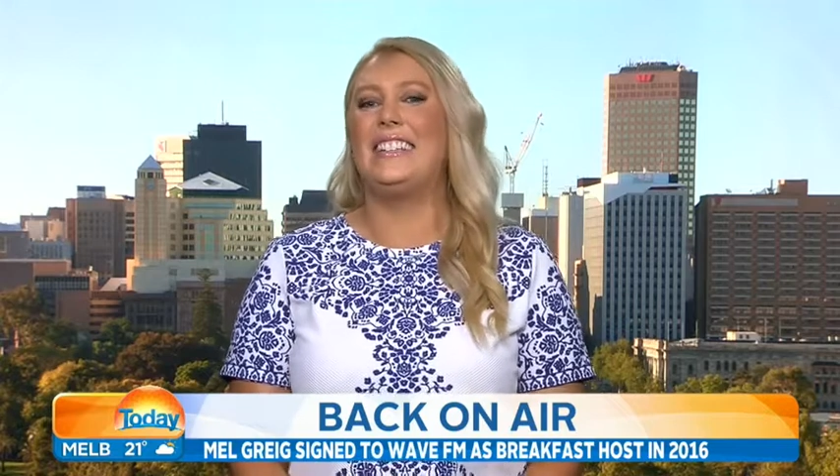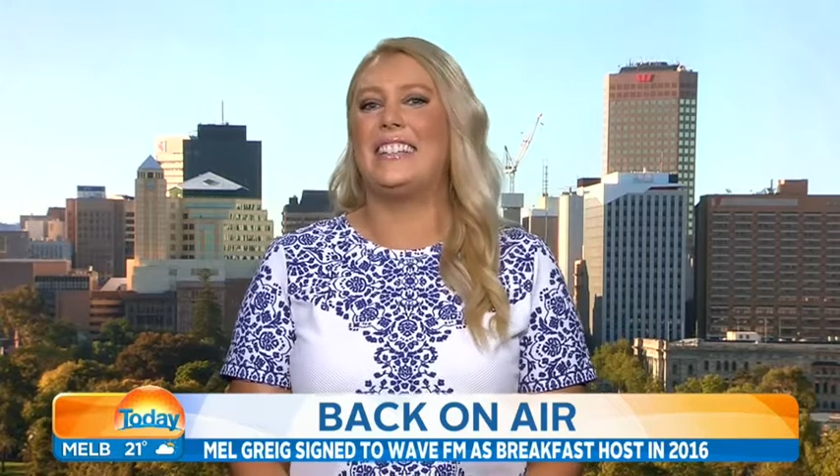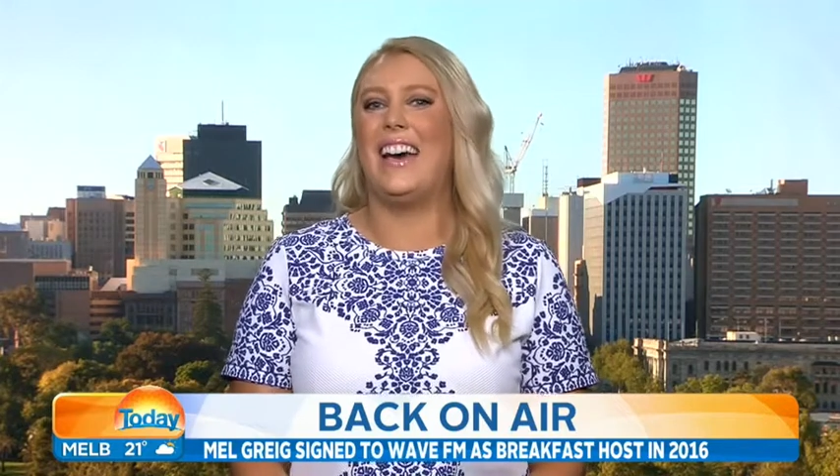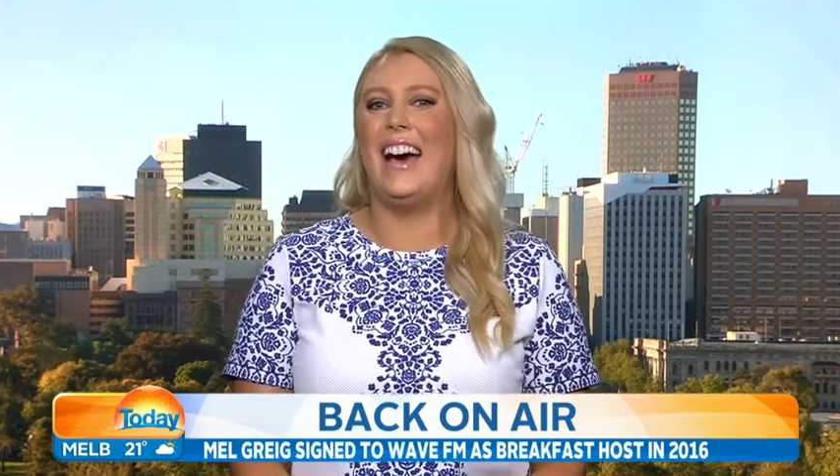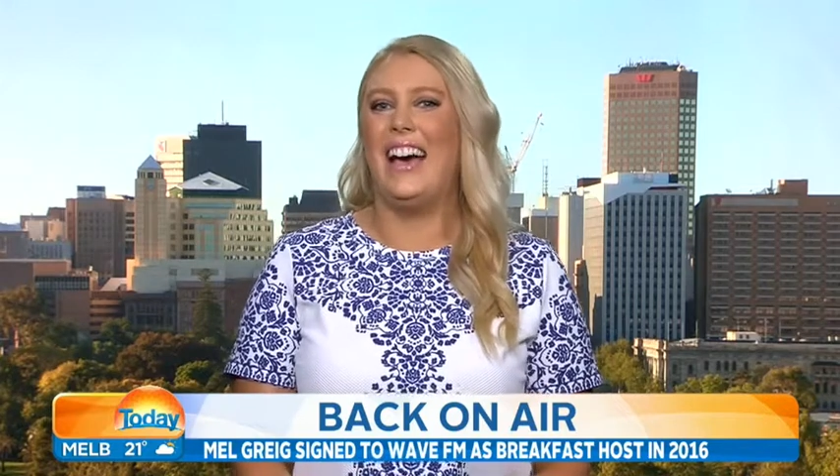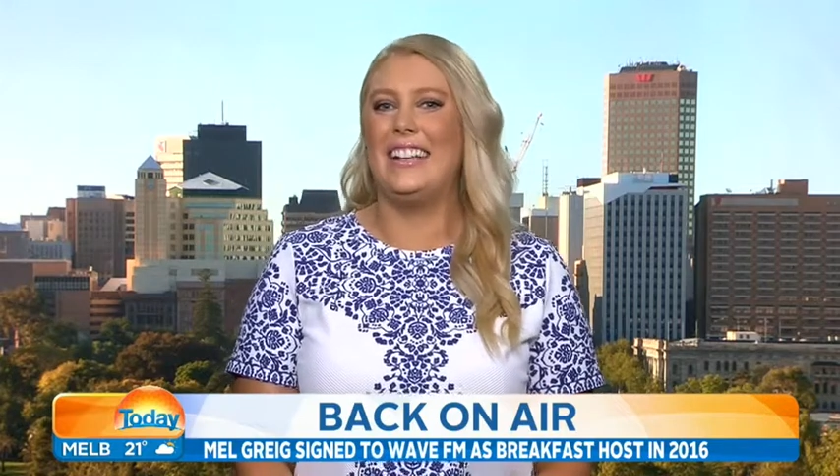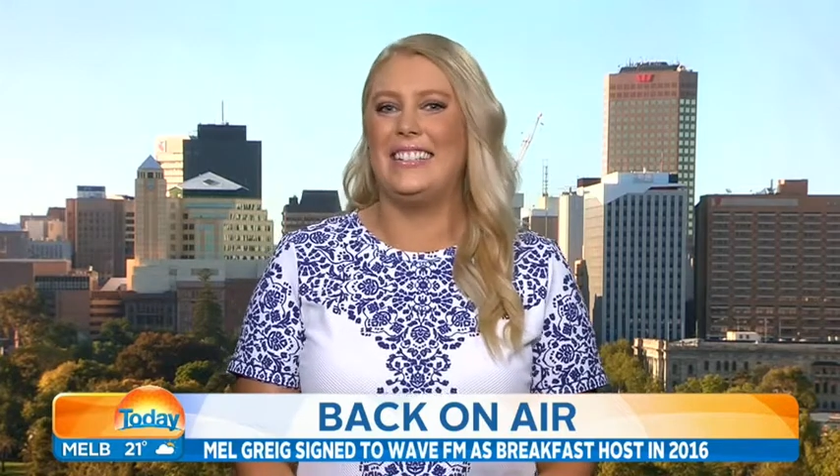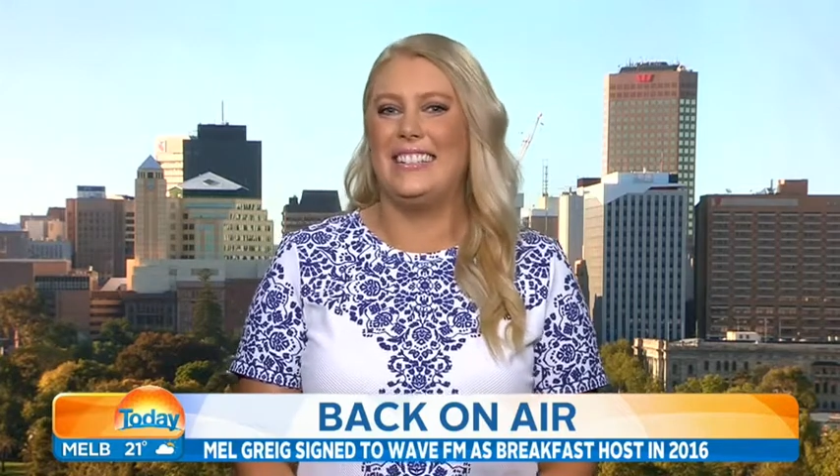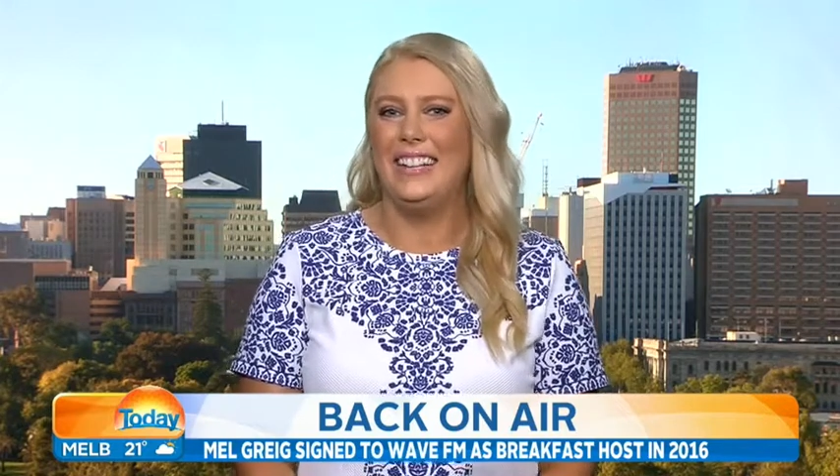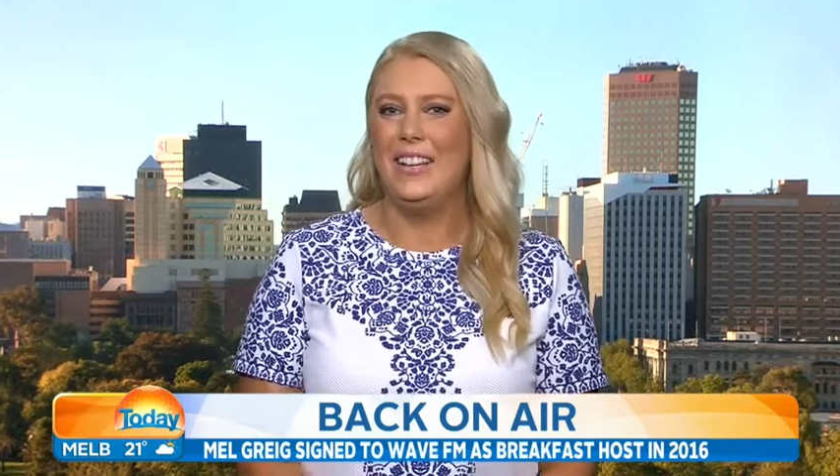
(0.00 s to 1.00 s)

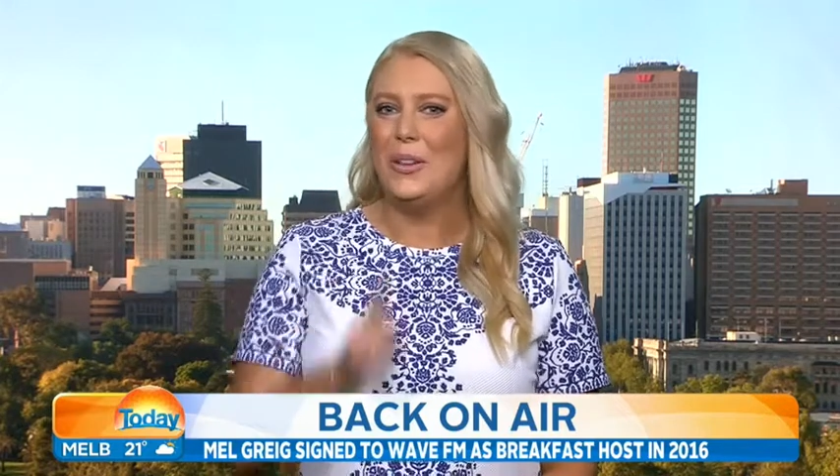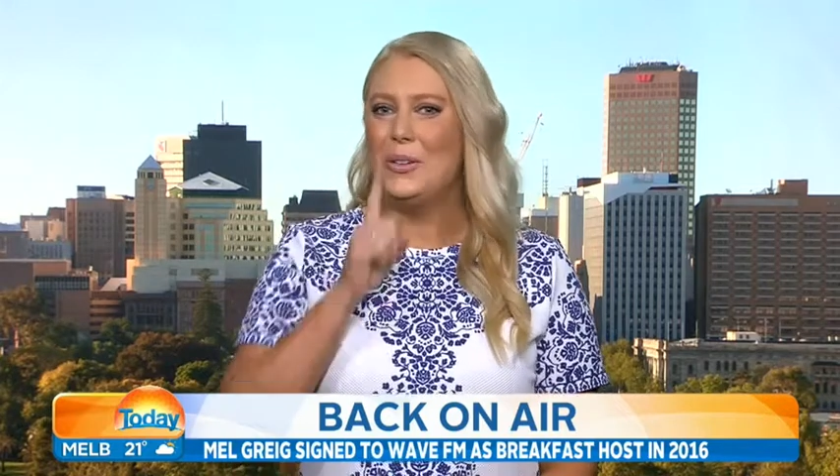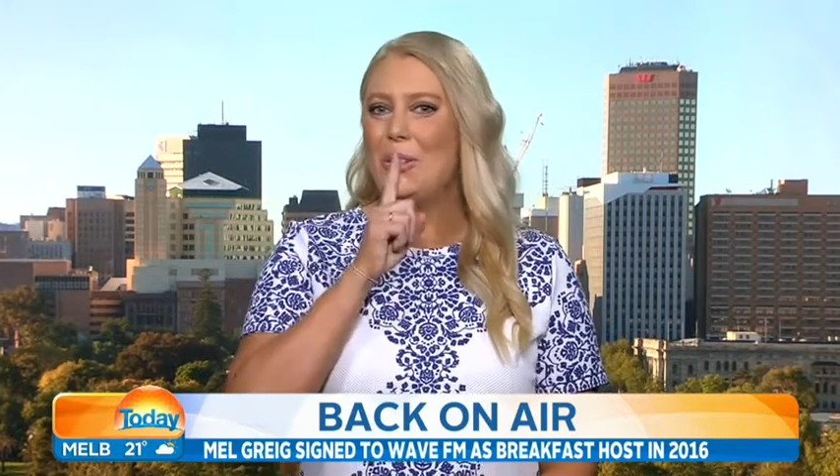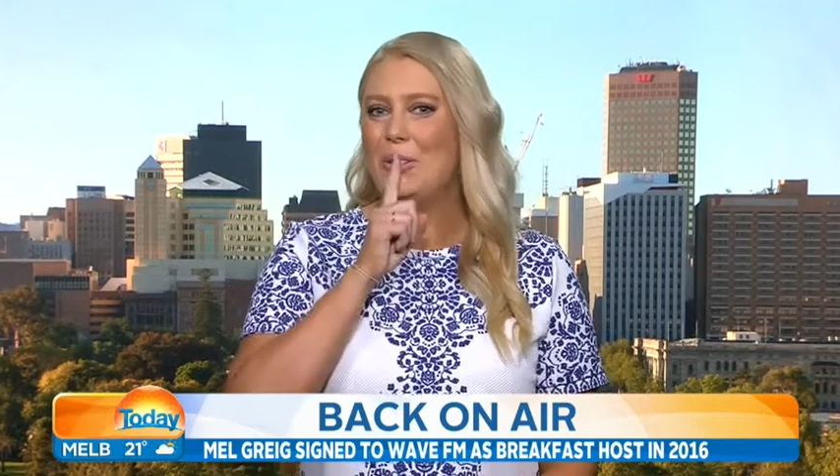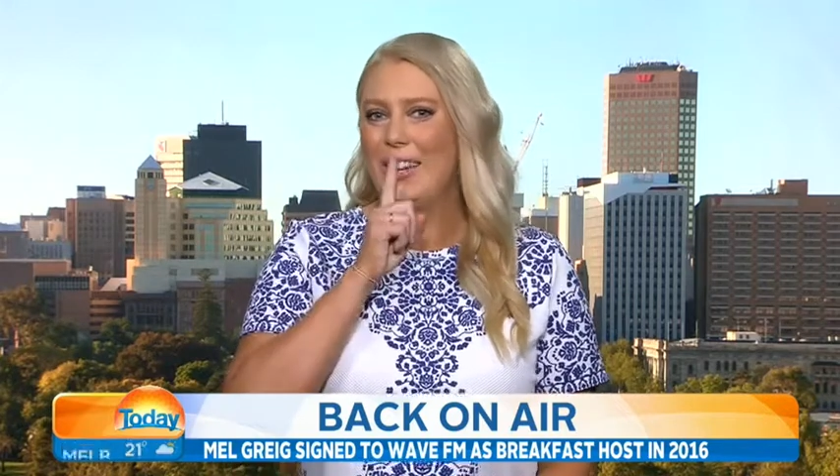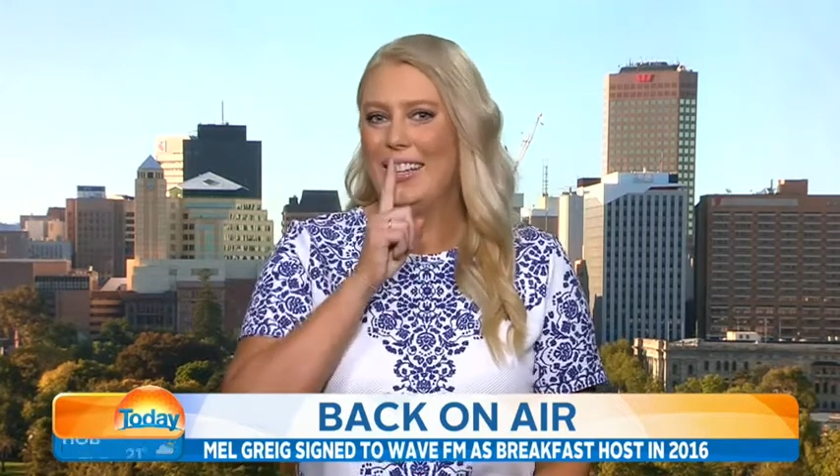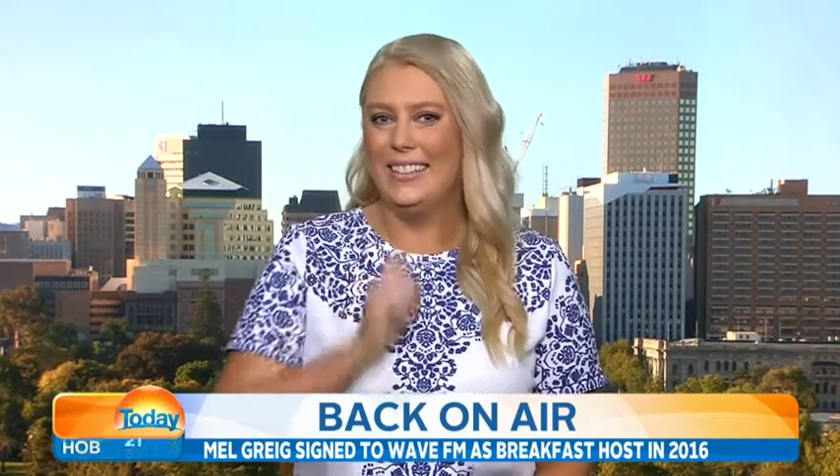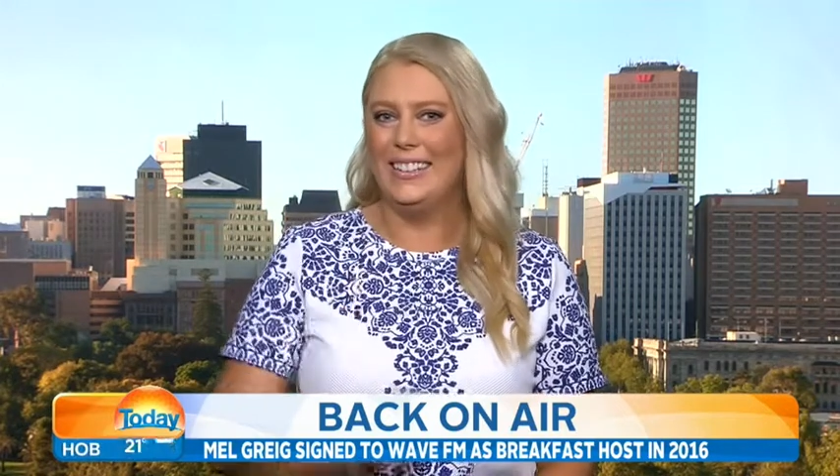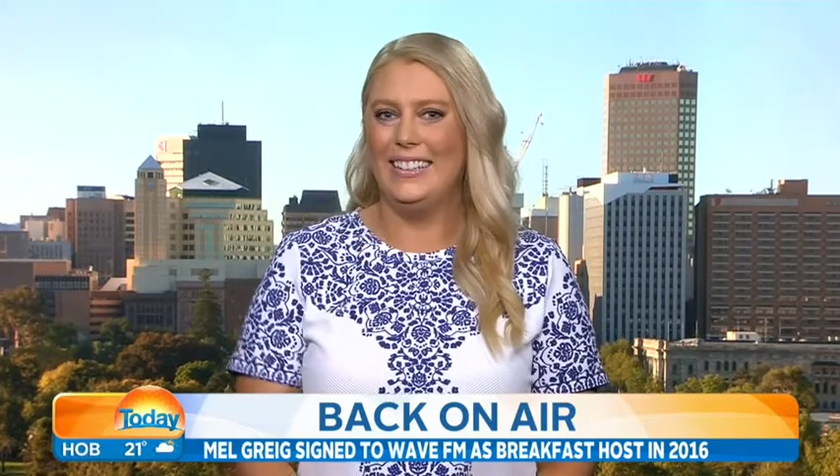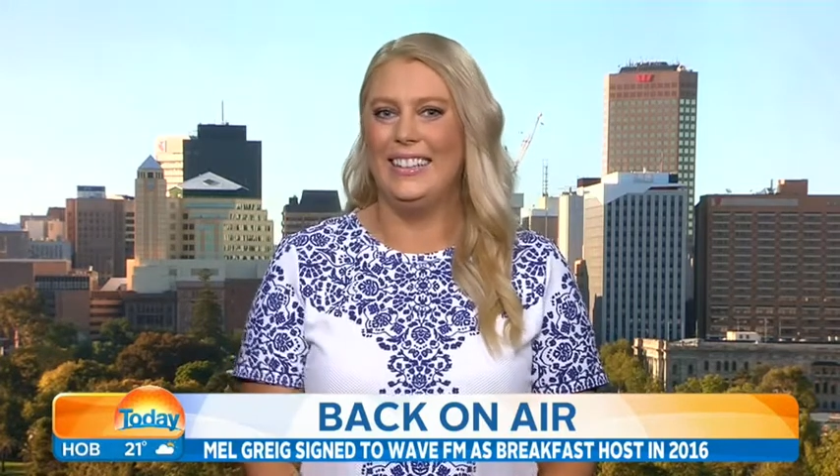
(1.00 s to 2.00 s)
guys.
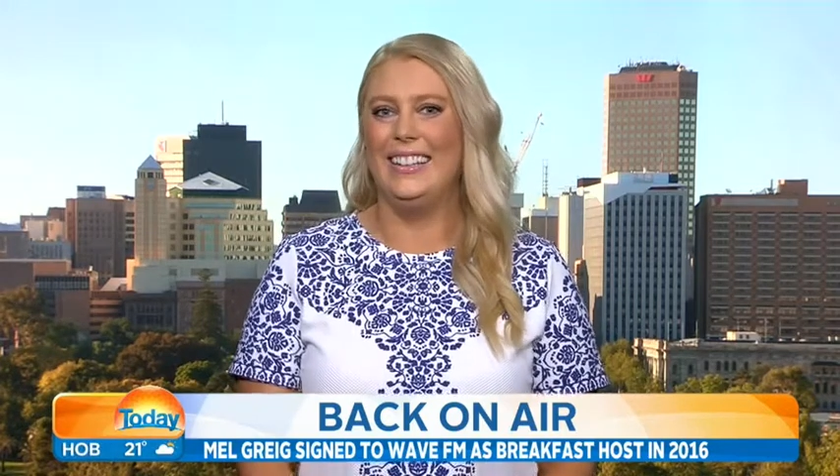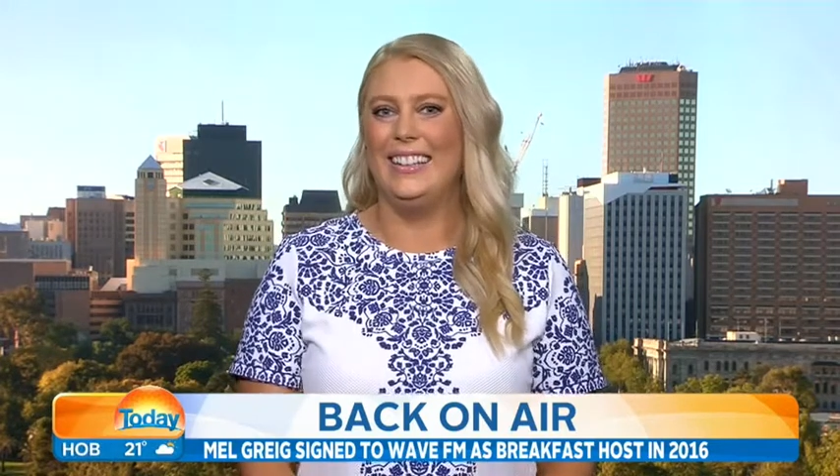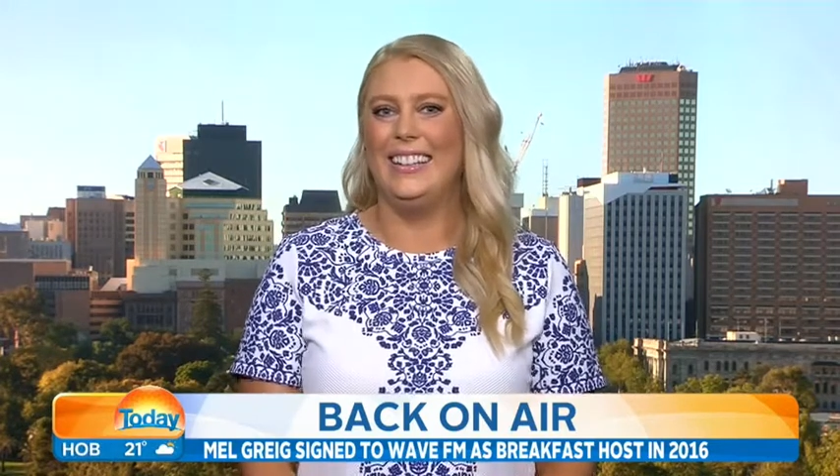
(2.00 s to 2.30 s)
very good.